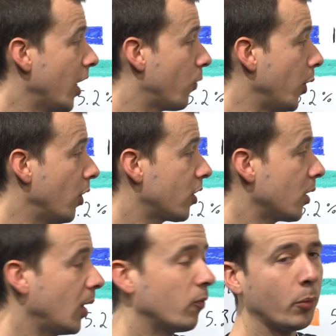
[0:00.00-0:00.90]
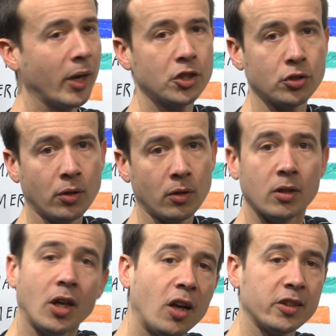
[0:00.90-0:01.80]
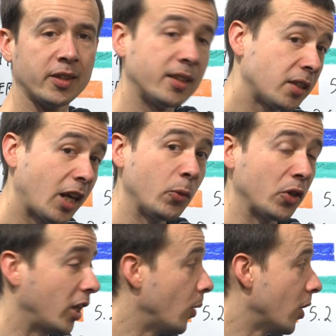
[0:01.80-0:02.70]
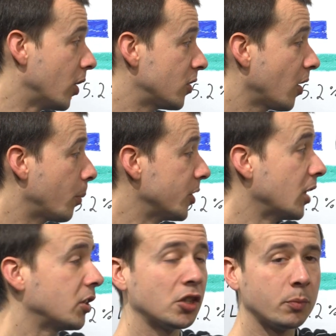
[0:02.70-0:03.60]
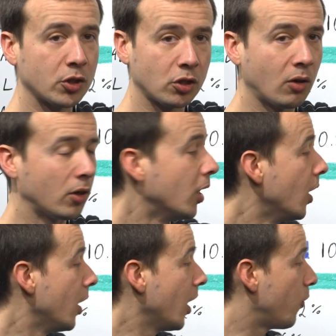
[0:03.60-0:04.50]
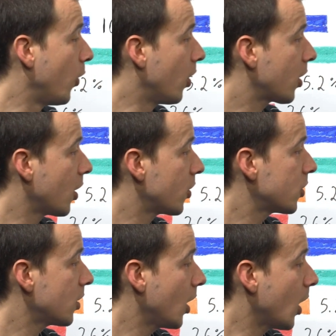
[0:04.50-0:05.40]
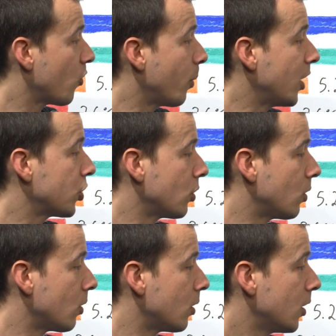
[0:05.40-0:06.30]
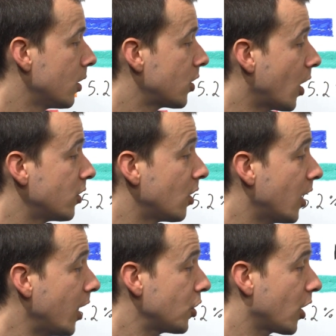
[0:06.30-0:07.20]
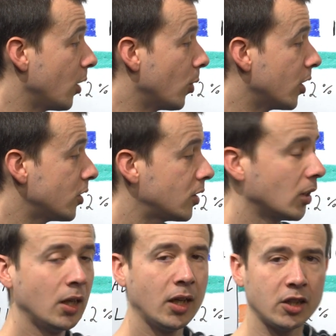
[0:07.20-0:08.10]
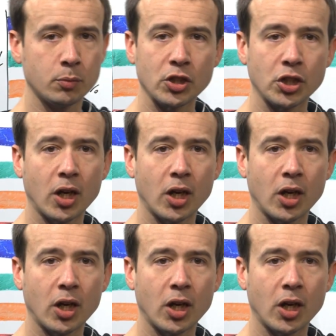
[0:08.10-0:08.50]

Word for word: if we look at informational arts and entertainment keywords, the percentage is much lower. If we look at informational science and nature keywords, it's much